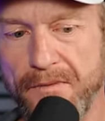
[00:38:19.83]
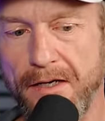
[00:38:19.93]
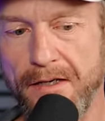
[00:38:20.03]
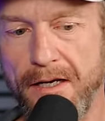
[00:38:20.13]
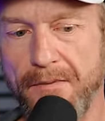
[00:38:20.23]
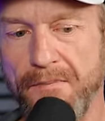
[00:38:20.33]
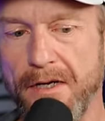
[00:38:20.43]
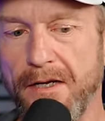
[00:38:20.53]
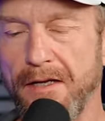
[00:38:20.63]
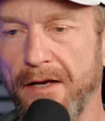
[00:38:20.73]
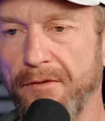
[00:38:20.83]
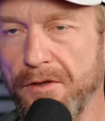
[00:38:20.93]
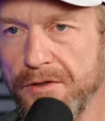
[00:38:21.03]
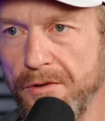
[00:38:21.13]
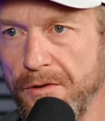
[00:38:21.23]
And again, they have a
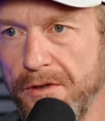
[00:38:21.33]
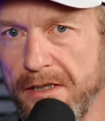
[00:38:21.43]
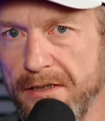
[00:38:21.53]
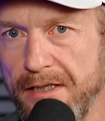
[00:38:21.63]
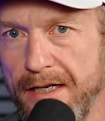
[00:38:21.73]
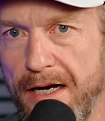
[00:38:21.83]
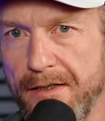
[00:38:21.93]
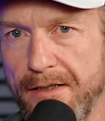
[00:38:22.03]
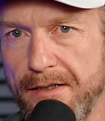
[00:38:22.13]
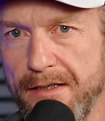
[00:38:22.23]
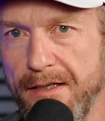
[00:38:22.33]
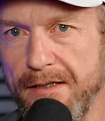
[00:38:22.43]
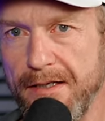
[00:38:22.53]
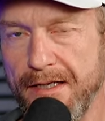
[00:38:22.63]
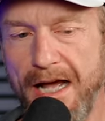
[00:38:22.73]
little tool you can take out
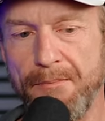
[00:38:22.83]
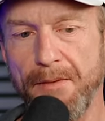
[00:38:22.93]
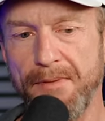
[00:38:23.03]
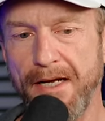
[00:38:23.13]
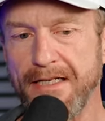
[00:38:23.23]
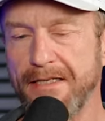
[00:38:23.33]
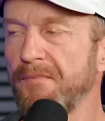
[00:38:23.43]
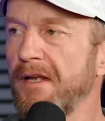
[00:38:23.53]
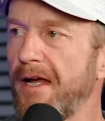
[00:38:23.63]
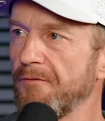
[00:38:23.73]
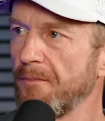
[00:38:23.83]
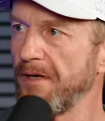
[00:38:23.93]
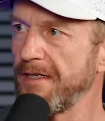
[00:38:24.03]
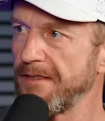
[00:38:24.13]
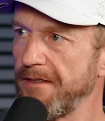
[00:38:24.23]
the cap in the base and
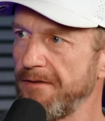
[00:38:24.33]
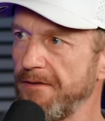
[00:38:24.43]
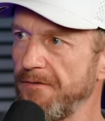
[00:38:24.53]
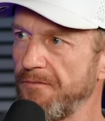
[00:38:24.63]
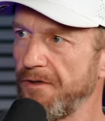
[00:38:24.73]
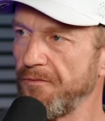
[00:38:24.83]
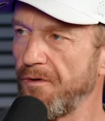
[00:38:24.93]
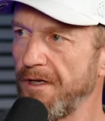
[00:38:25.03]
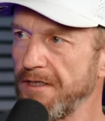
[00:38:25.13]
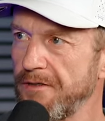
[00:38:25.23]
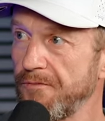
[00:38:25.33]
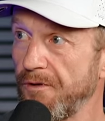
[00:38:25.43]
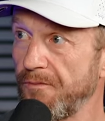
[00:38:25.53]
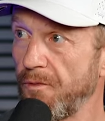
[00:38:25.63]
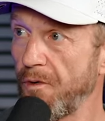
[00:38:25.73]
replace it with ones
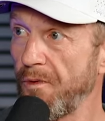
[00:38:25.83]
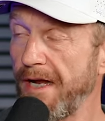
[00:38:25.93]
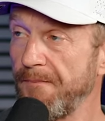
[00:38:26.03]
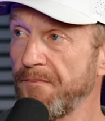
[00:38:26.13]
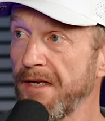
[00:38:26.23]
with more weight.